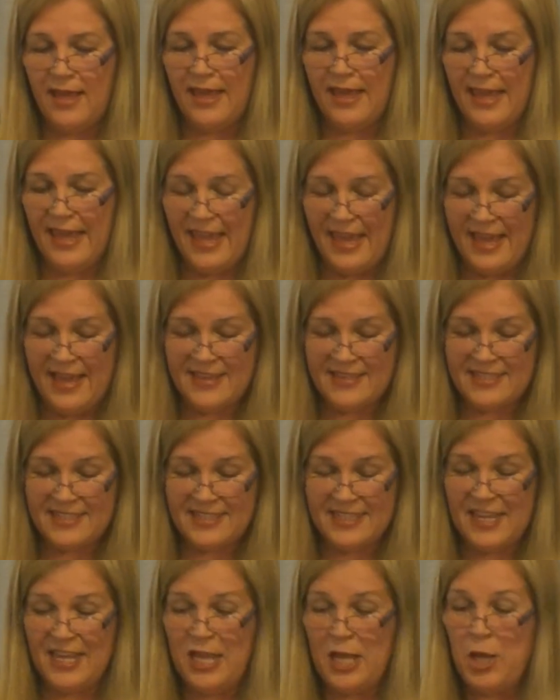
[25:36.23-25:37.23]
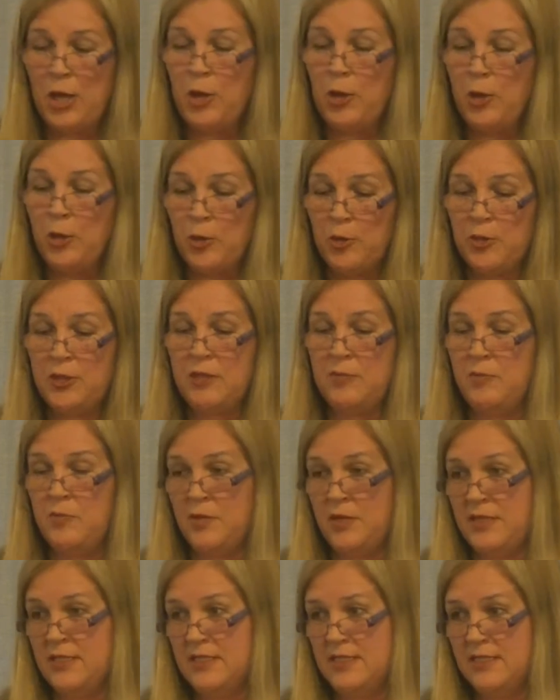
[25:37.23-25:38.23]
has all the
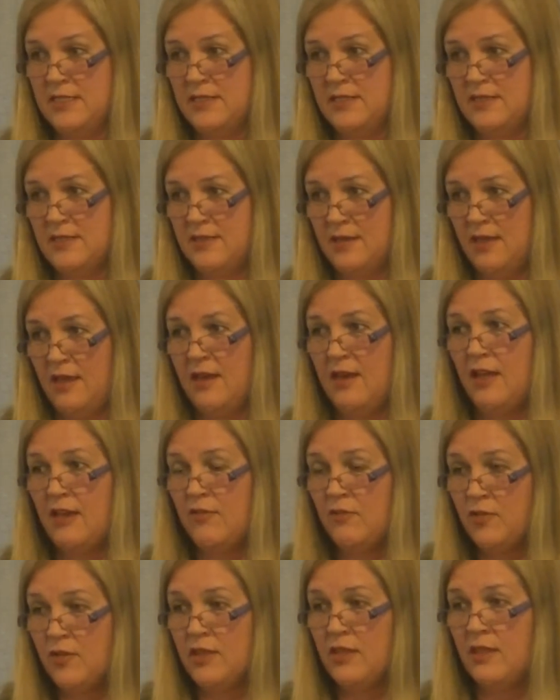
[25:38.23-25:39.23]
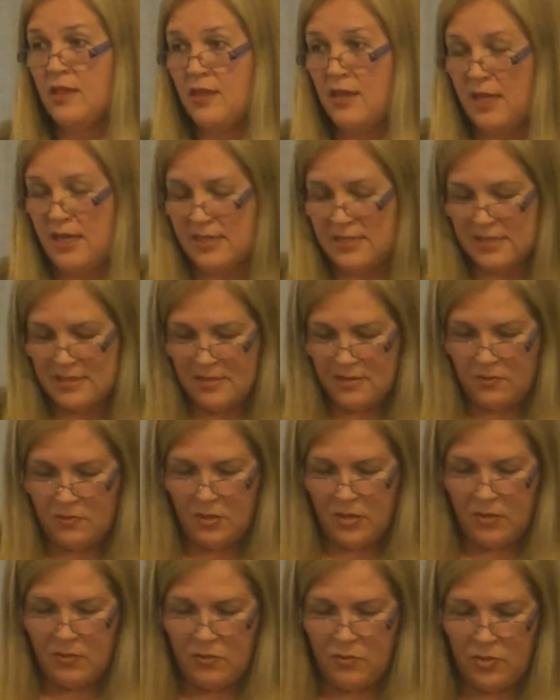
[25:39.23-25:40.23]
pieces and everything has a
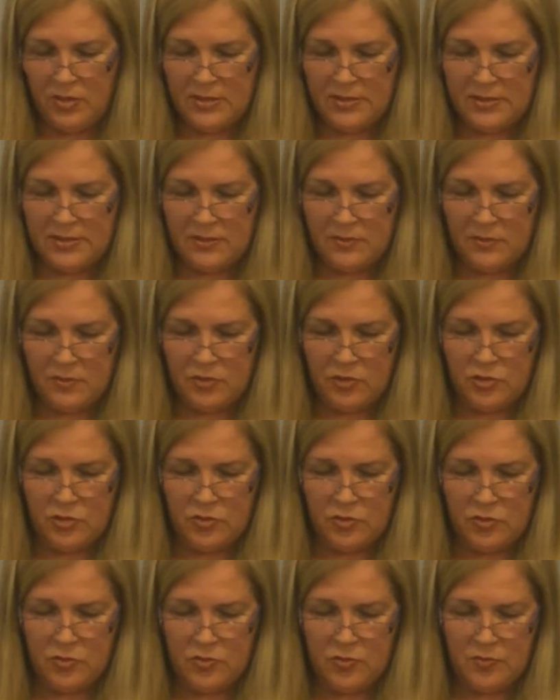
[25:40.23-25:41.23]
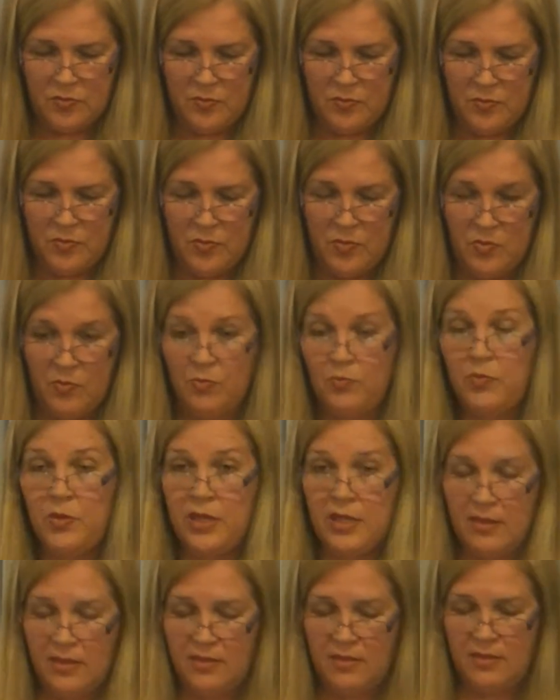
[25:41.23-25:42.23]
reason to
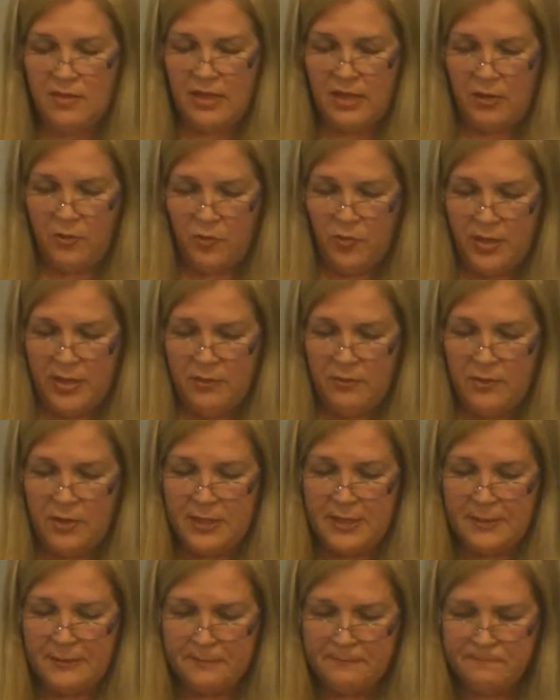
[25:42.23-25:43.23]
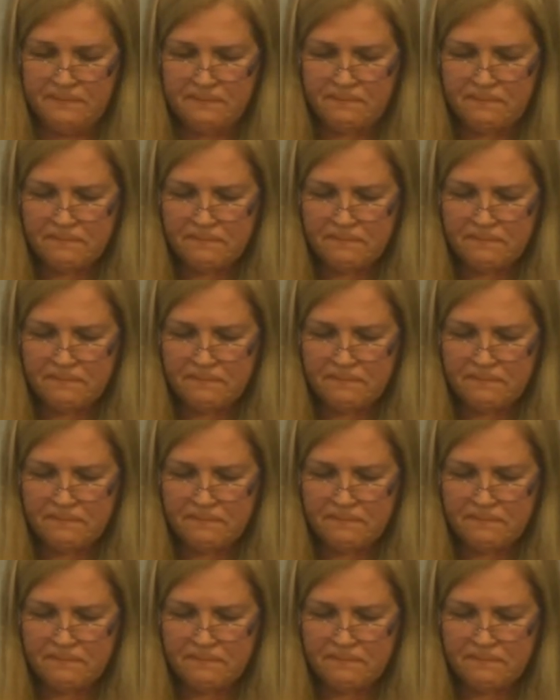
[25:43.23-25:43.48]
be that way, right?